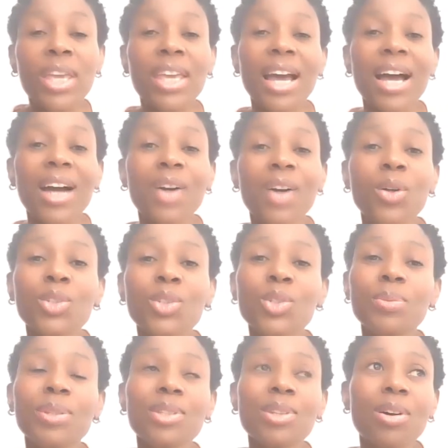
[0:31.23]
We are
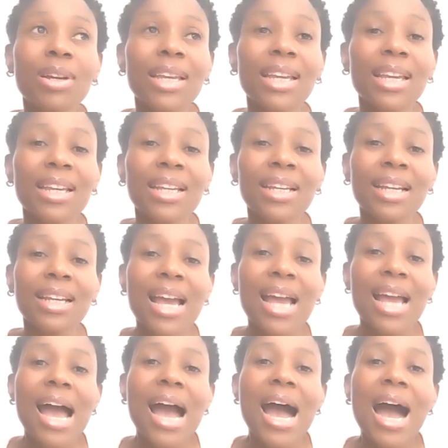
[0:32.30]
going to be talking
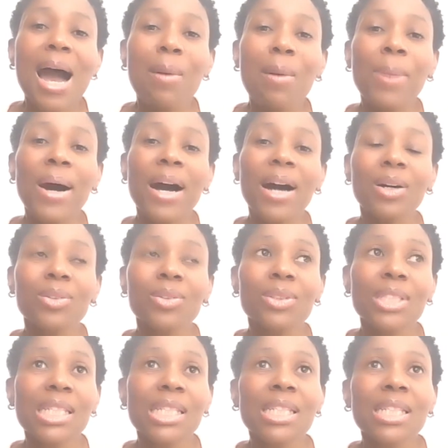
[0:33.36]

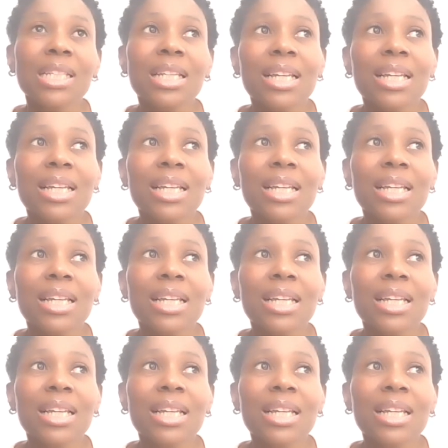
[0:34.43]
about